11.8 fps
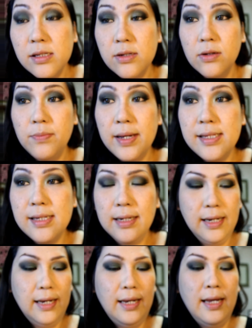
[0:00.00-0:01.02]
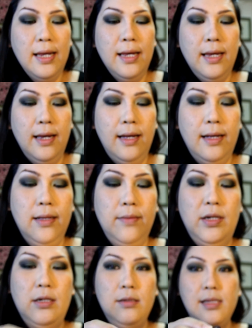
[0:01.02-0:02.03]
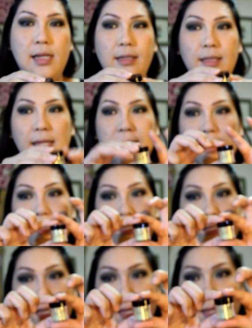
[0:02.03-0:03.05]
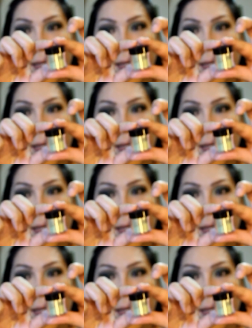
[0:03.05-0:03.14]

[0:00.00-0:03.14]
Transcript: So basically it looks like this.